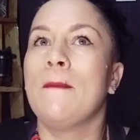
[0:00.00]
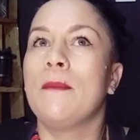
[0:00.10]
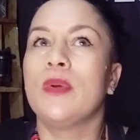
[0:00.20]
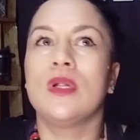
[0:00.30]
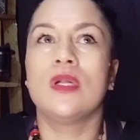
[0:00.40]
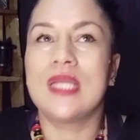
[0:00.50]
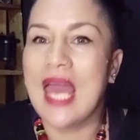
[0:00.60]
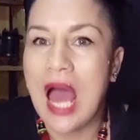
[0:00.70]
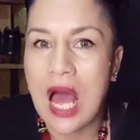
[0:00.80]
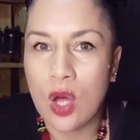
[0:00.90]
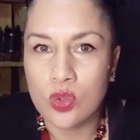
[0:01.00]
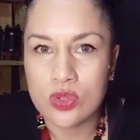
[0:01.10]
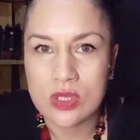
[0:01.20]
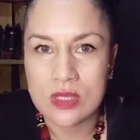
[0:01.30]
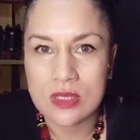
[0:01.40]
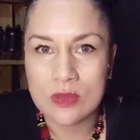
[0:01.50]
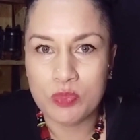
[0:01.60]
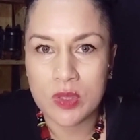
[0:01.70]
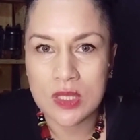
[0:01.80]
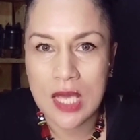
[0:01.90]
build their houses,
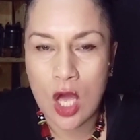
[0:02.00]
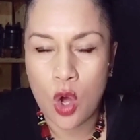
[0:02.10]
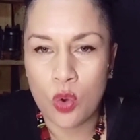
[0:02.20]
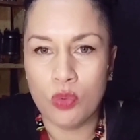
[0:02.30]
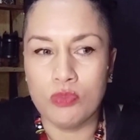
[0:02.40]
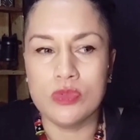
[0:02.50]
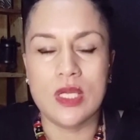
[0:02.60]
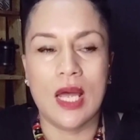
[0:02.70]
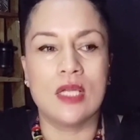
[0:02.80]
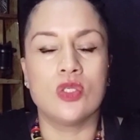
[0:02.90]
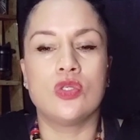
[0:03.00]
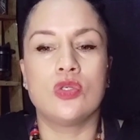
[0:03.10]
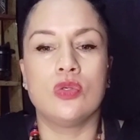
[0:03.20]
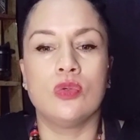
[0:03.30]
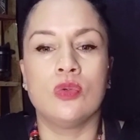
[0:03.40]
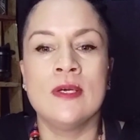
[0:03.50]
build their homes, and to